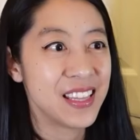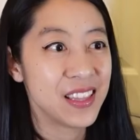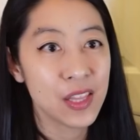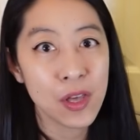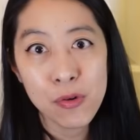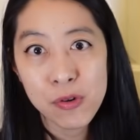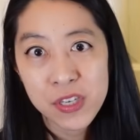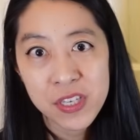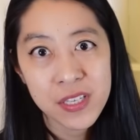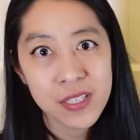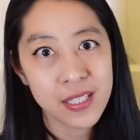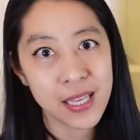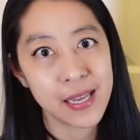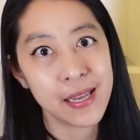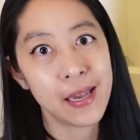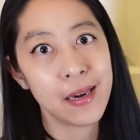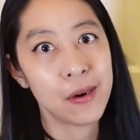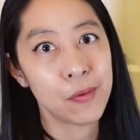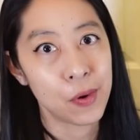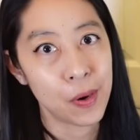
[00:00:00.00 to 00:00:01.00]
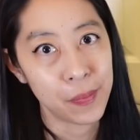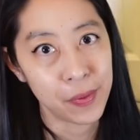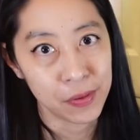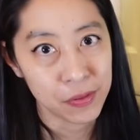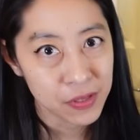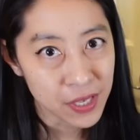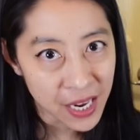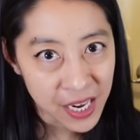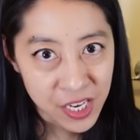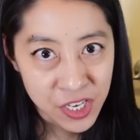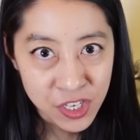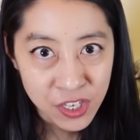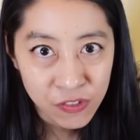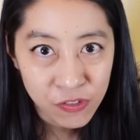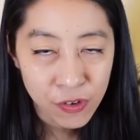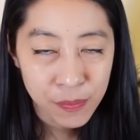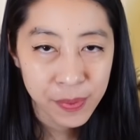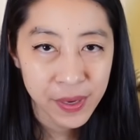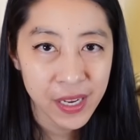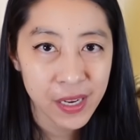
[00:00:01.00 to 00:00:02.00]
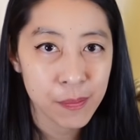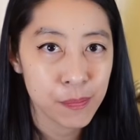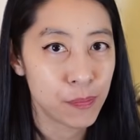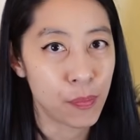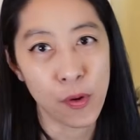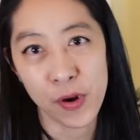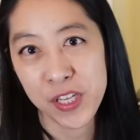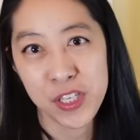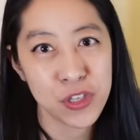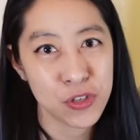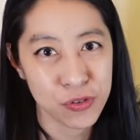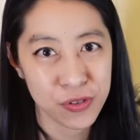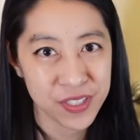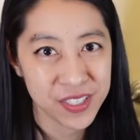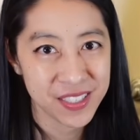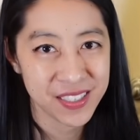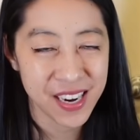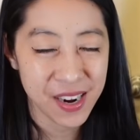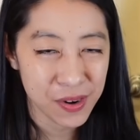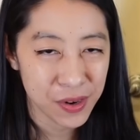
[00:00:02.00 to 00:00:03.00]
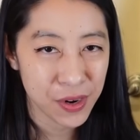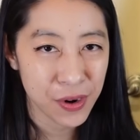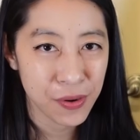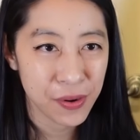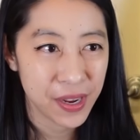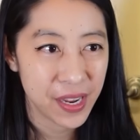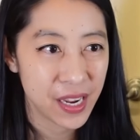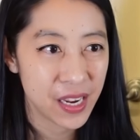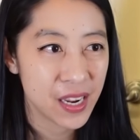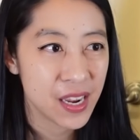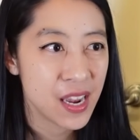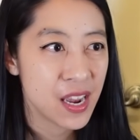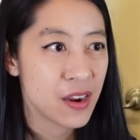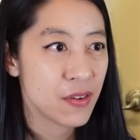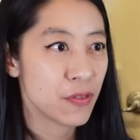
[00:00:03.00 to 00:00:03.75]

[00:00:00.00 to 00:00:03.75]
then loaches, they get a reputation for being boisterous and outgoing,